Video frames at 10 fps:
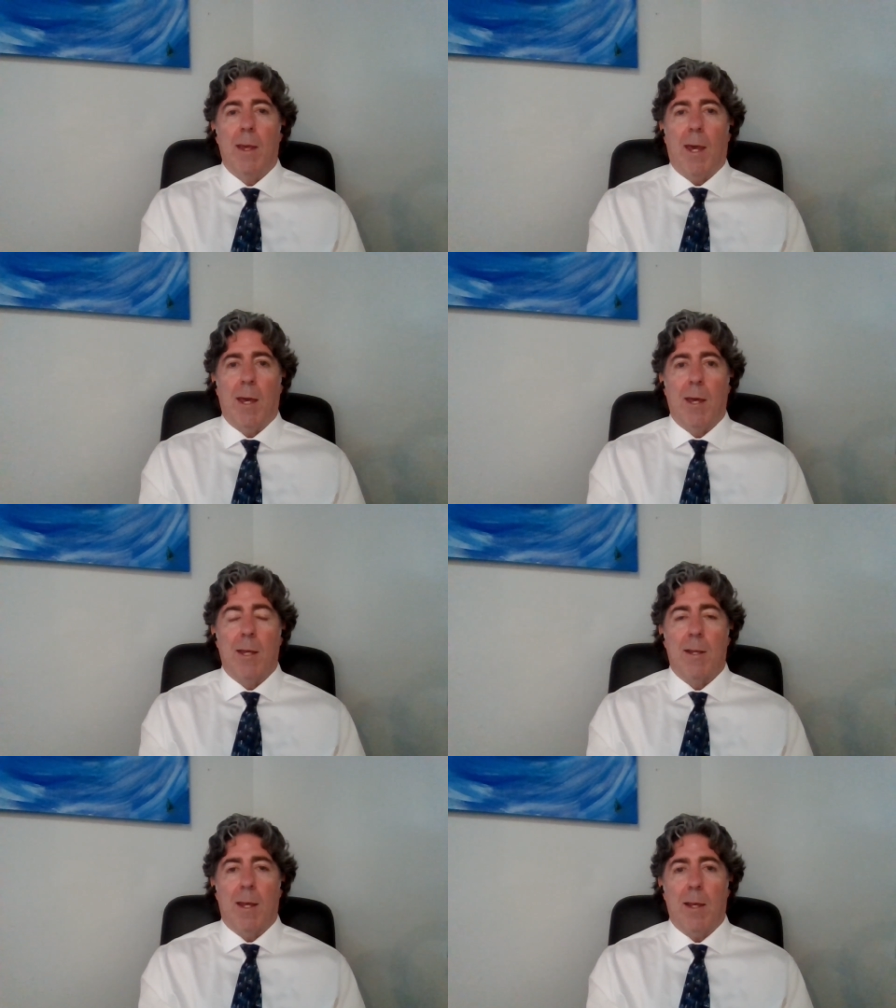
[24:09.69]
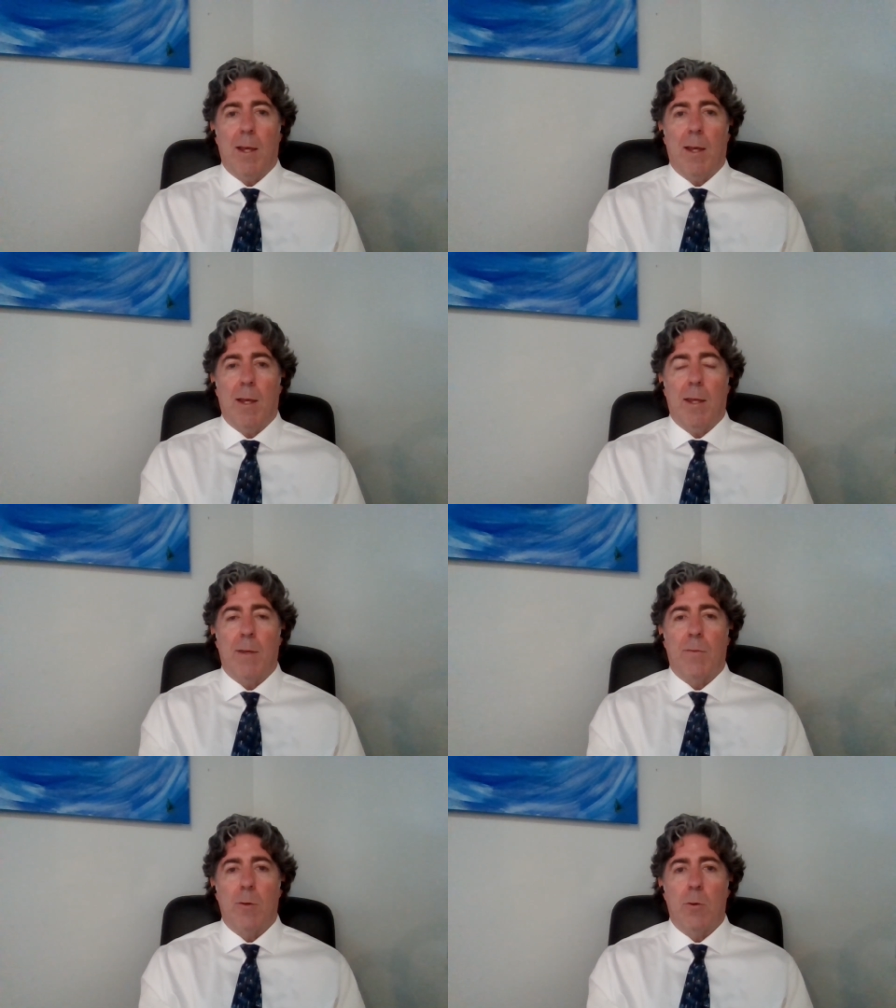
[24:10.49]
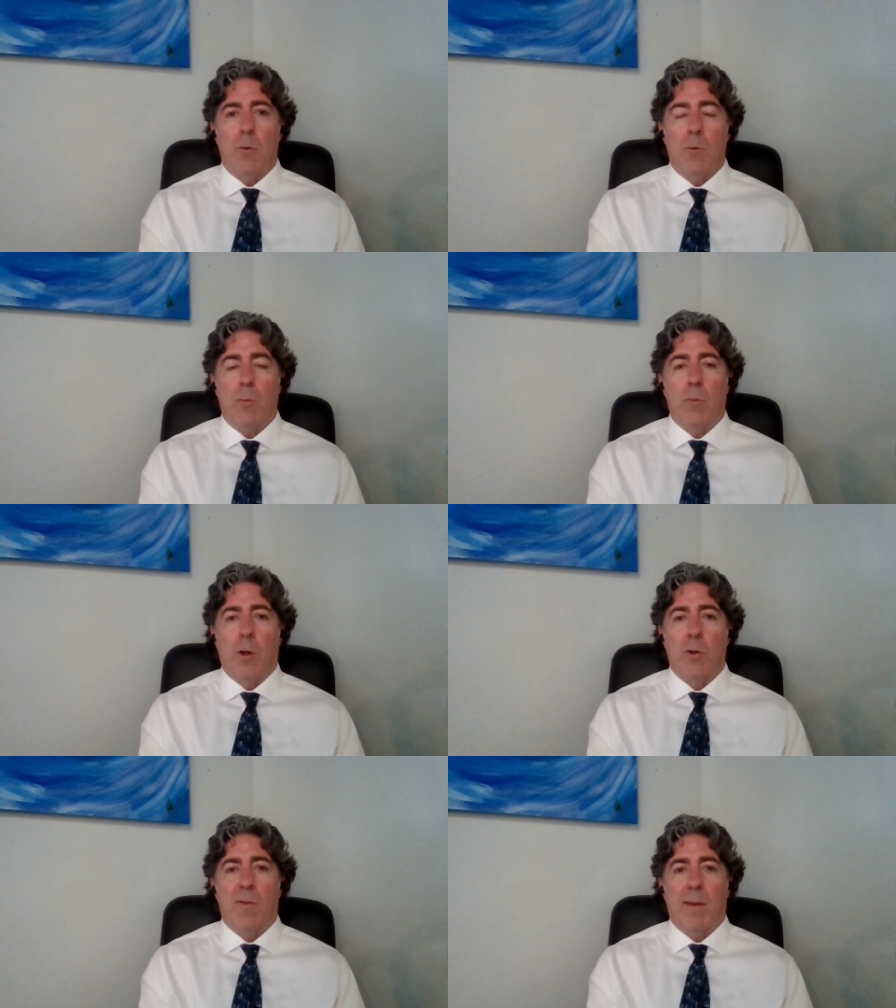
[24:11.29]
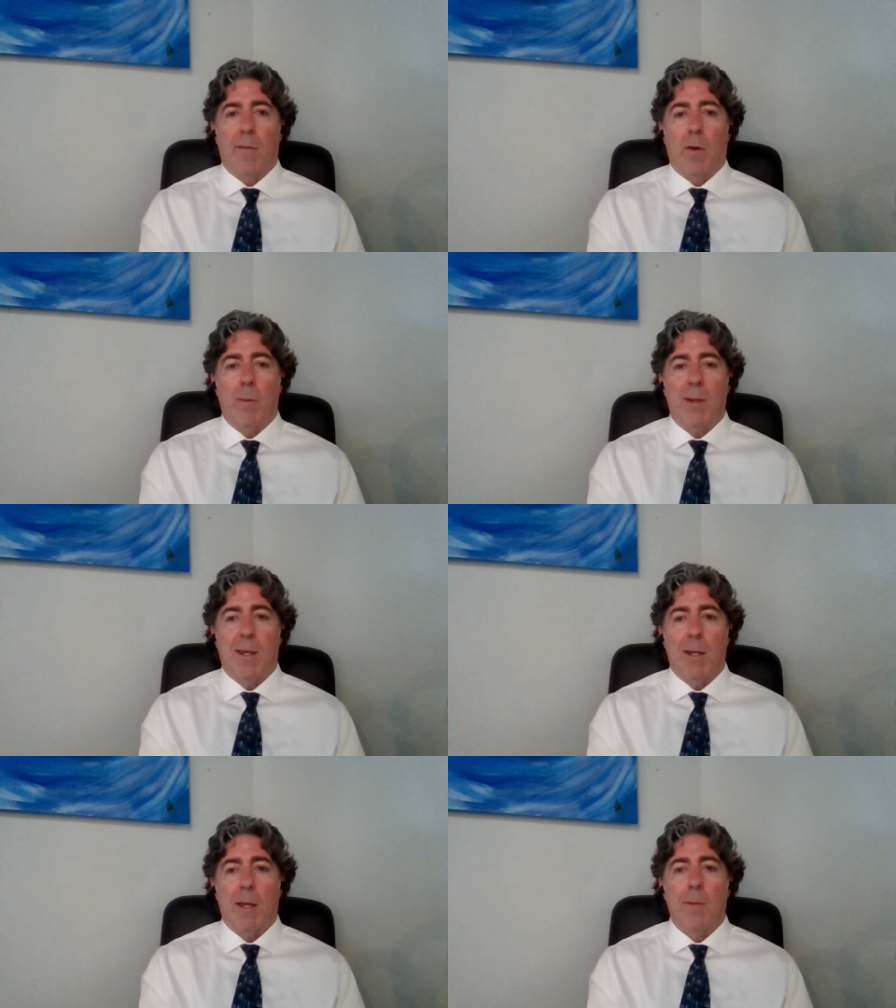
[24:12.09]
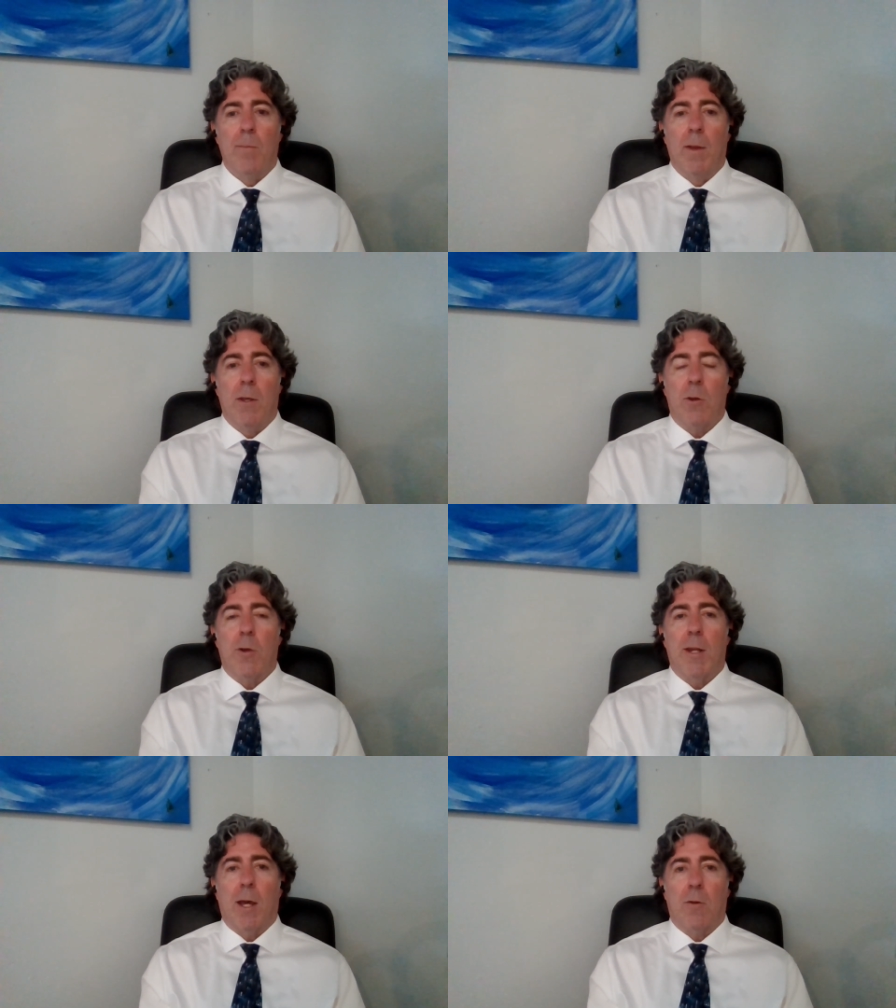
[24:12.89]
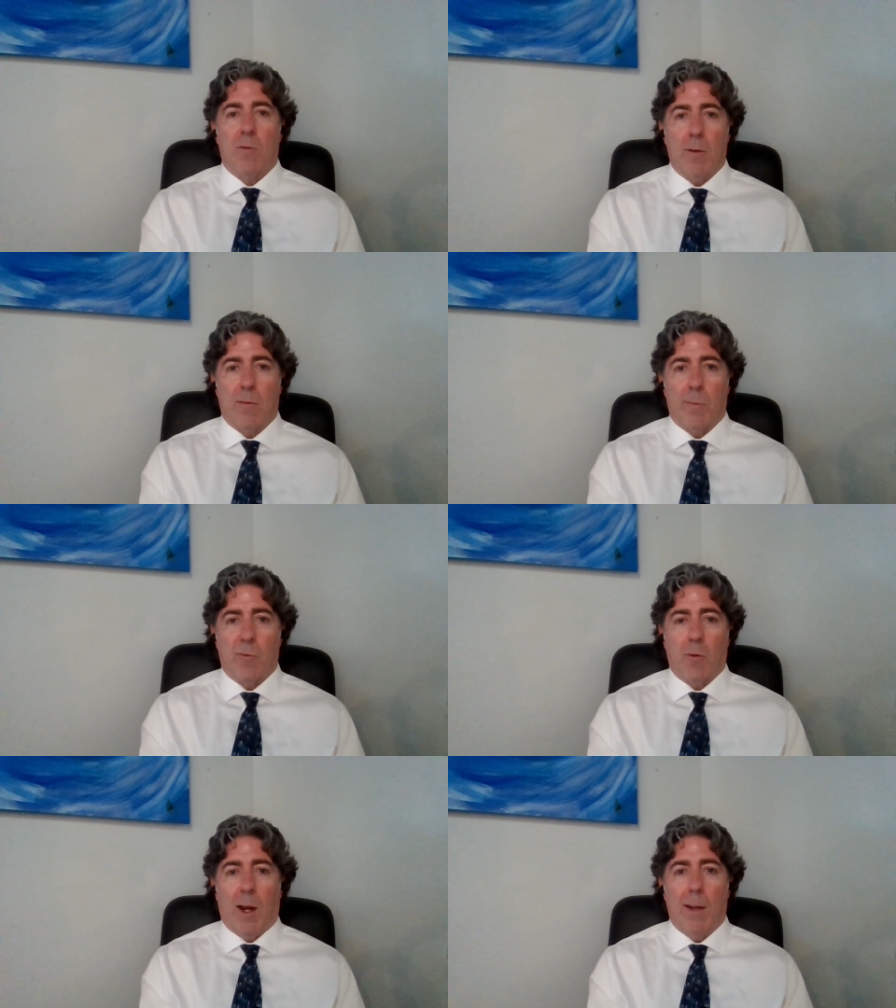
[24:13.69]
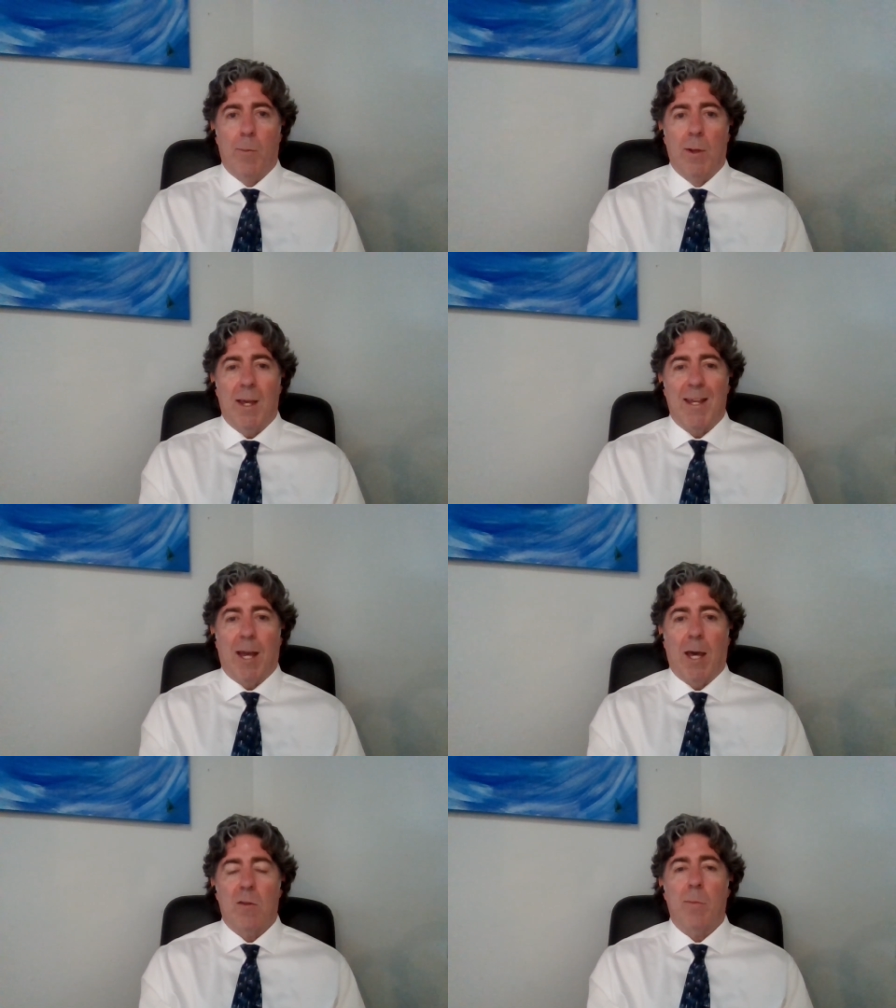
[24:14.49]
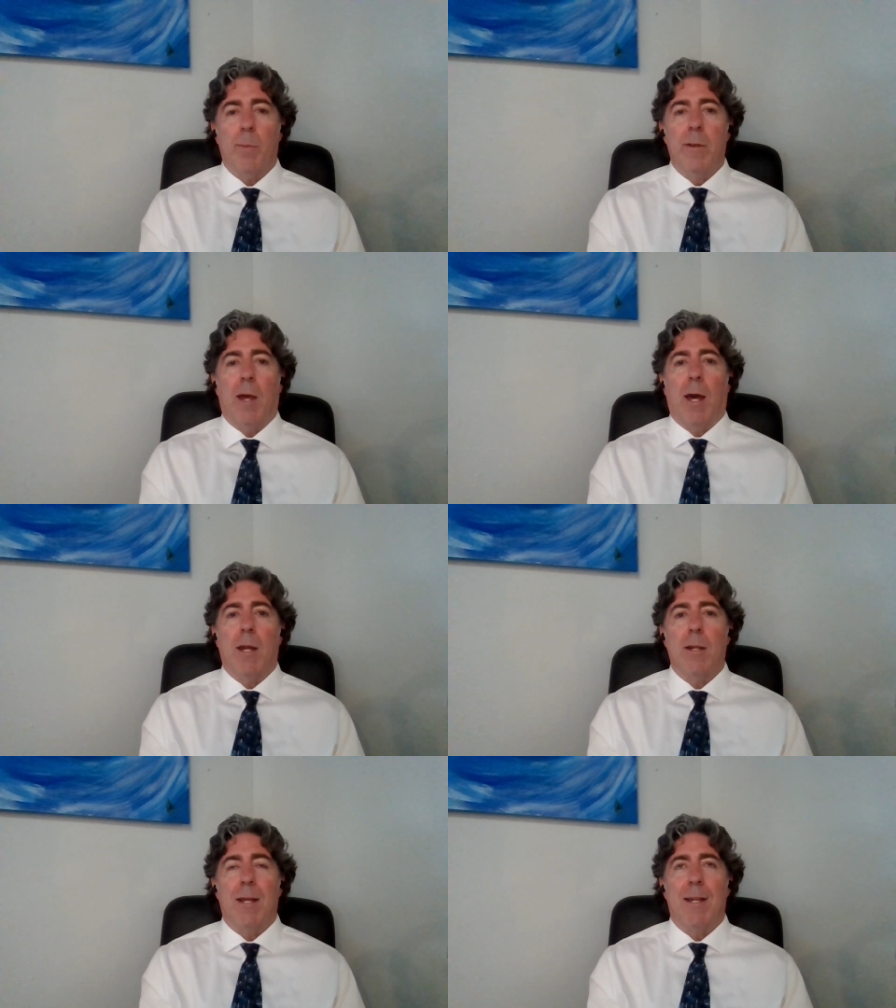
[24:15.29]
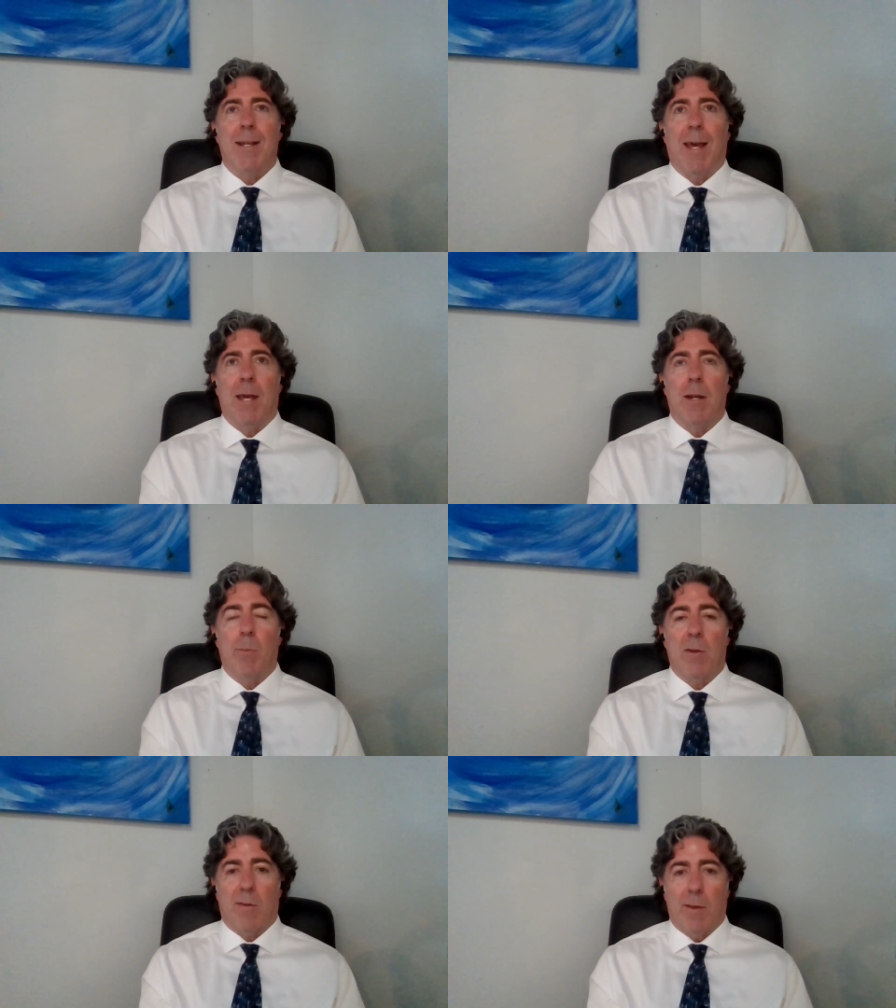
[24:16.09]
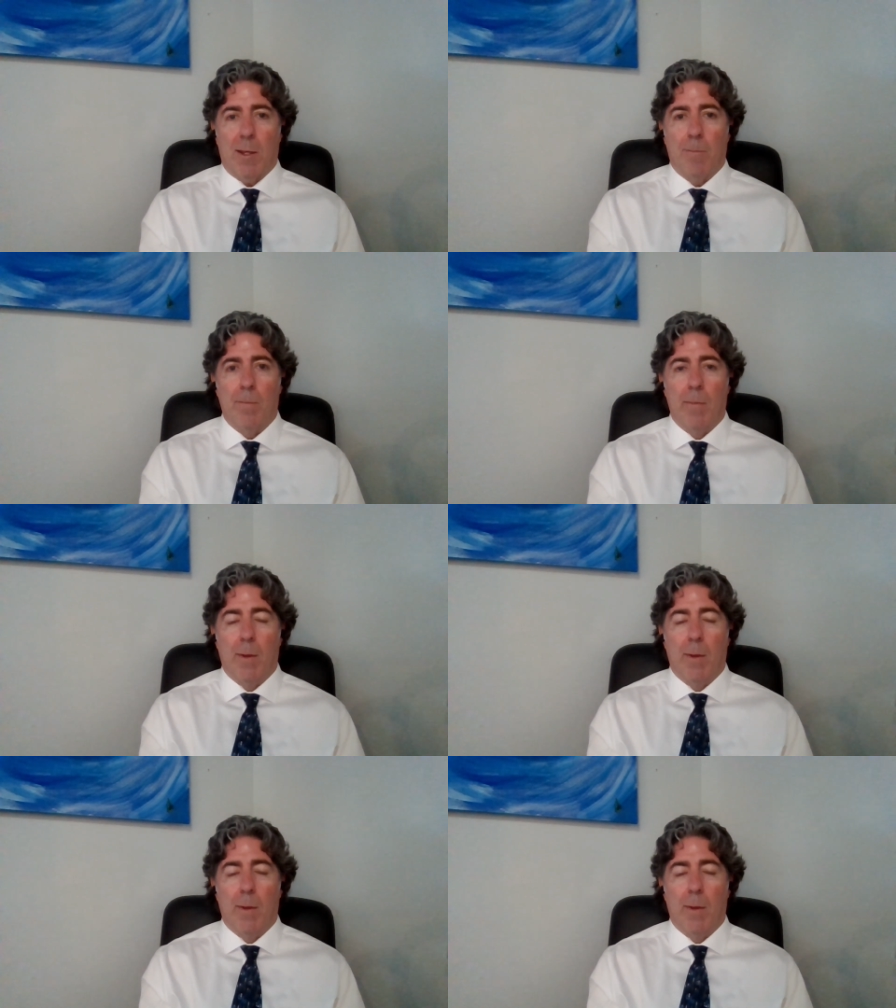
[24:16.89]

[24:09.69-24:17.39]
And if you noticed at the very beginning, you can now subscribe anonymously